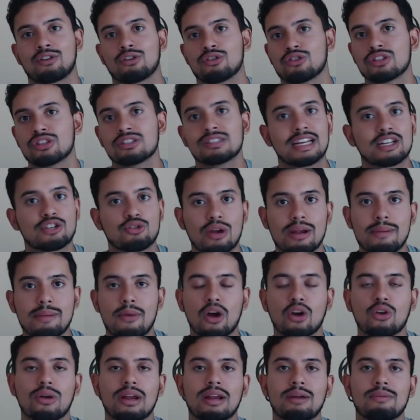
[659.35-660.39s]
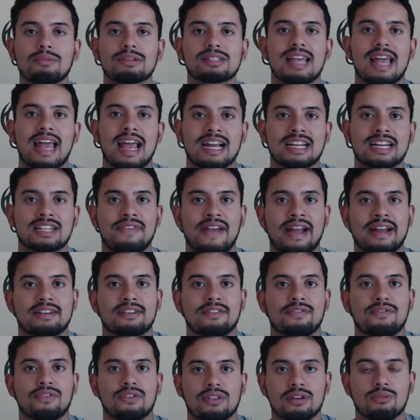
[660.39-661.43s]
Just like Draymond Green was the X factor
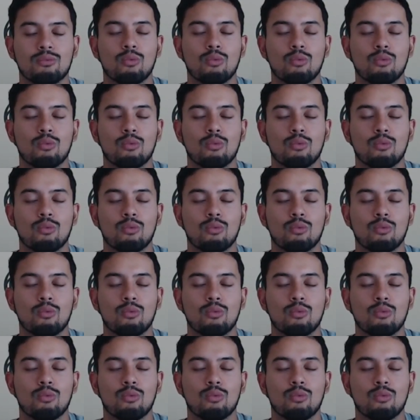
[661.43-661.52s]
for the